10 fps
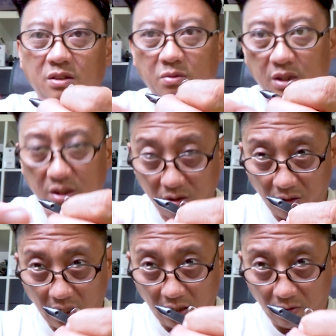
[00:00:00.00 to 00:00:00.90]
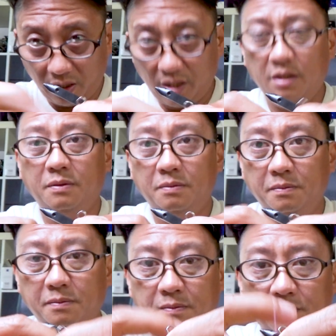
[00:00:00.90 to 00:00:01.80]
we do our
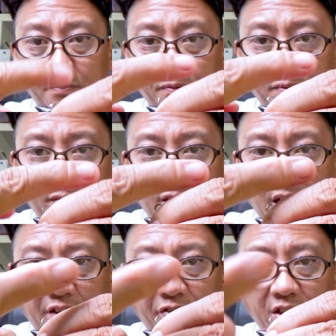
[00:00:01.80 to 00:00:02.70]
half